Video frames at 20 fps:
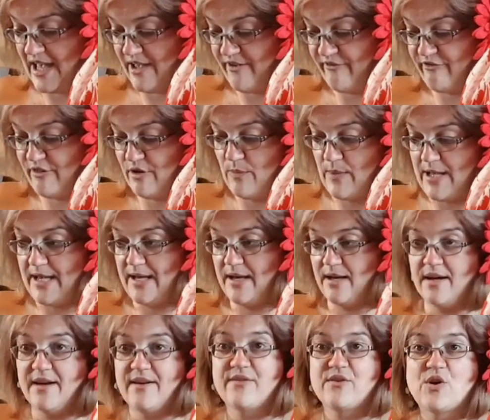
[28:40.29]
everywhere.
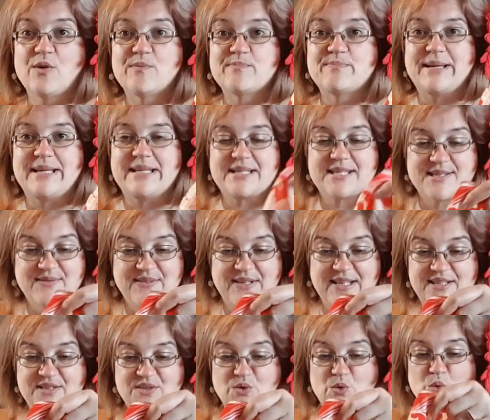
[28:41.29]
I've got bits of
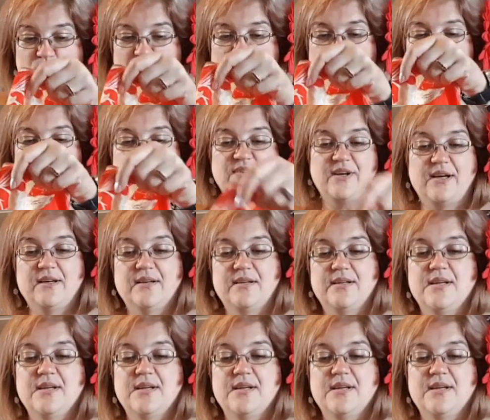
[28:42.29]
it all over.